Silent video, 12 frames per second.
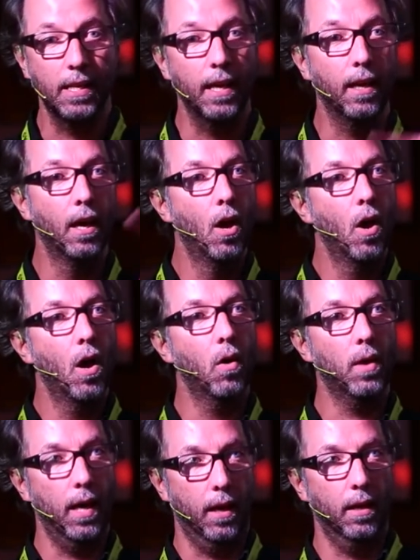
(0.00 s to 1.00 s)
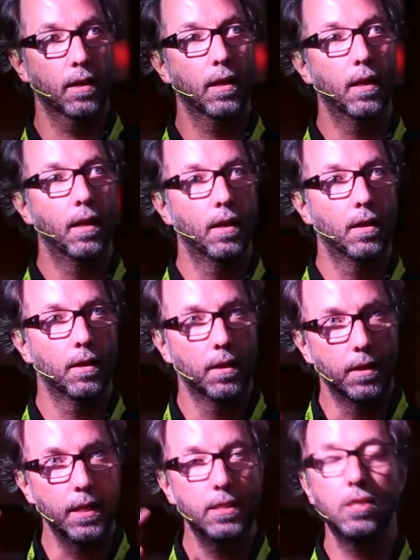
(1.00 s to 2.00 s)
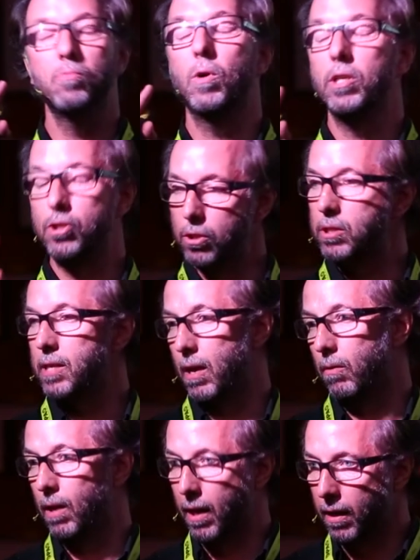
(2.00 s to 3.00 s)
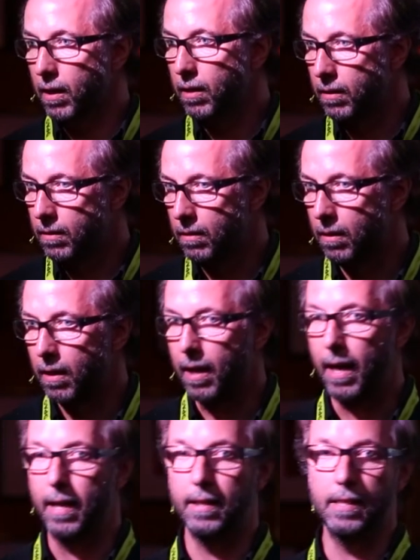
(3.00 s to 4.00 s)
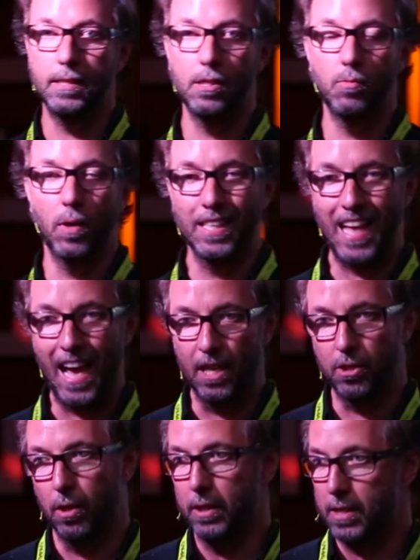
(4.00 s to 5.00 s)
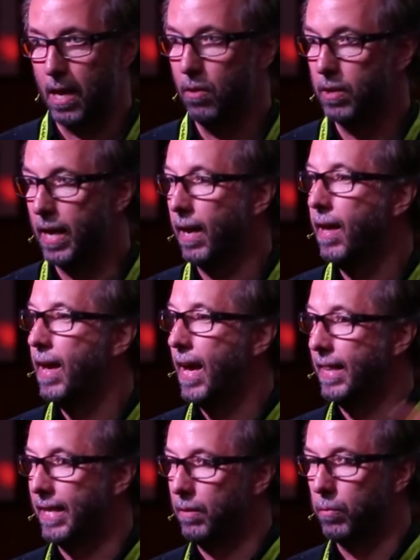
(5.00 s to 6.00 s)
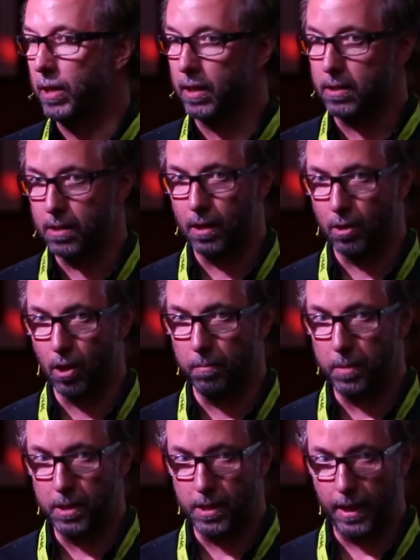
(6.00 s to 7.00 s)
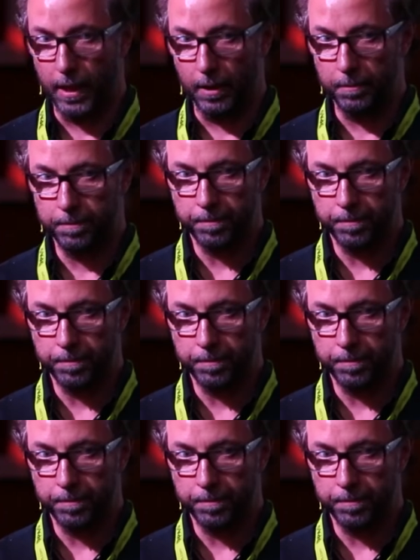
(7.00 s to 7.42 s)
say, okay, this is what it should sound like, and this is what it actually sounds like, and then we can start compensating.